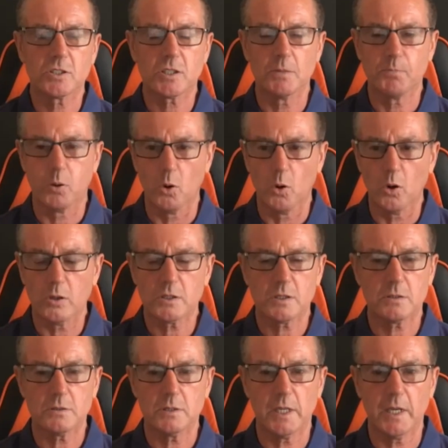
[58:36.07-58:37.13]

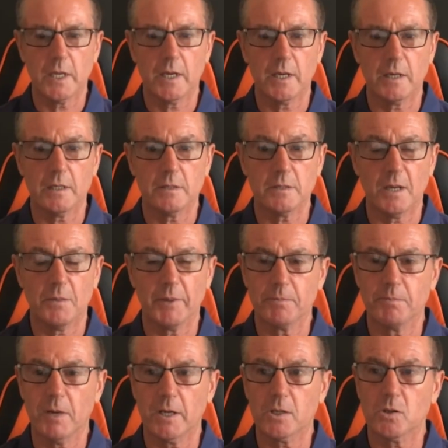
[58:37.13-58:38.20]
support. Yeah. I
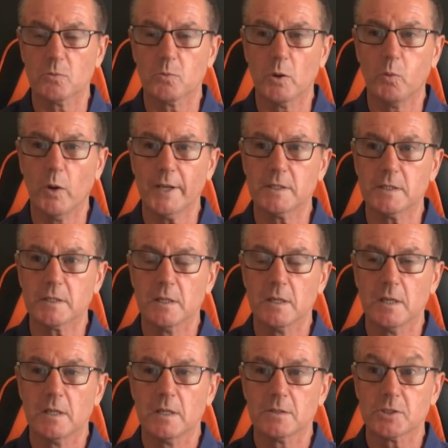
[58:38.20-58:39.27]
mean, my God, we went
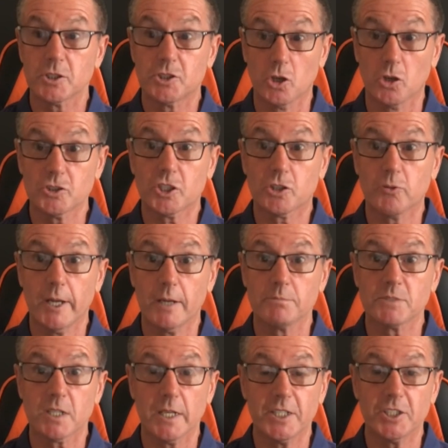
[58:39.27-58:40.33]
to George
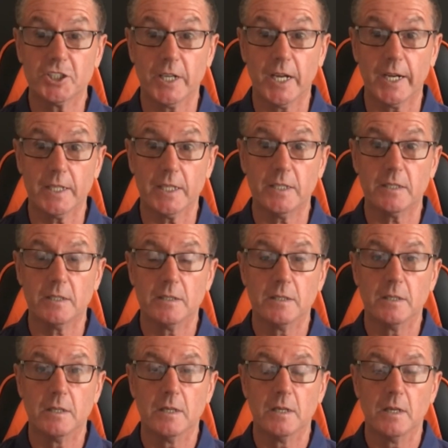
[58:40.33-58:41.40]
Graham's Leeds United
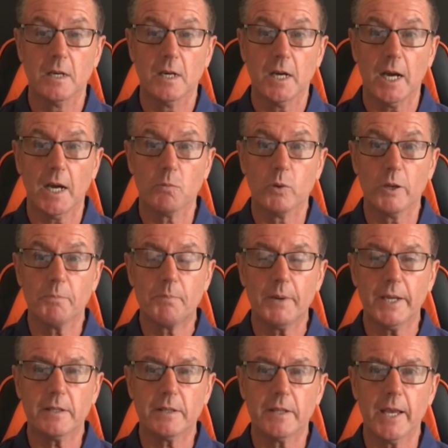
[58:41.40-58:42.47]
and we
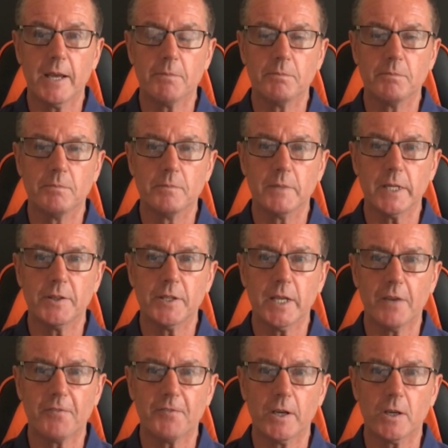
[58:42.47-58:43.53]
beat them in
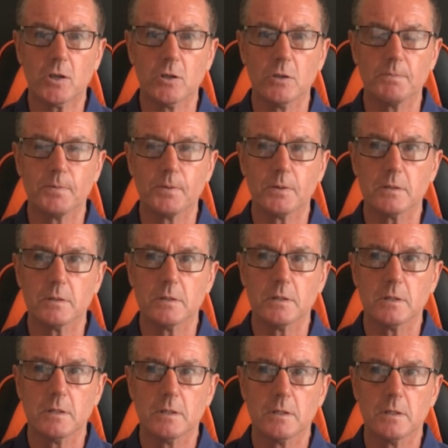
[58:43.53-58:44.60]
the FA Cup
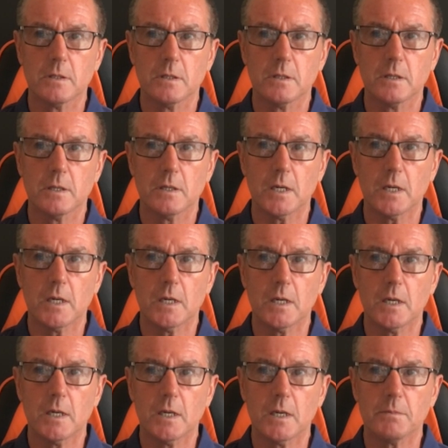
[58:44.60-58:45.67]

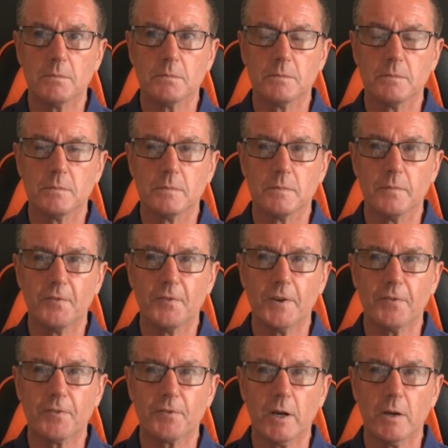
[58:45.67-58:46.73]

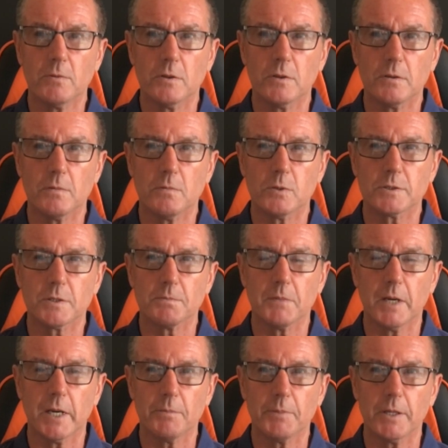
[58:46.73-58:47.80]
5th round, or
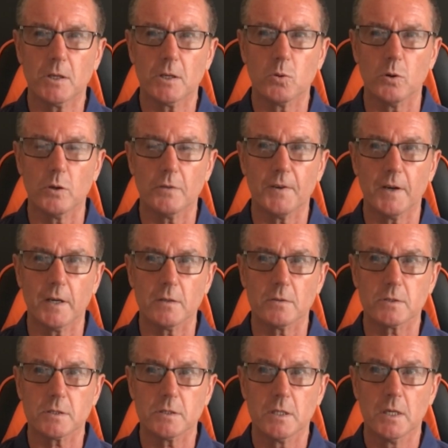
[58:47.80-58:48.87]
might have been the
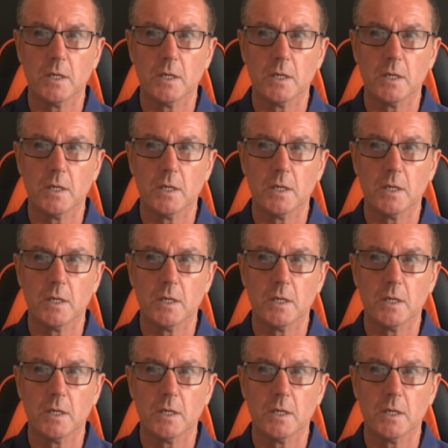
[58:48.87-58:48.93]
quarterfinals.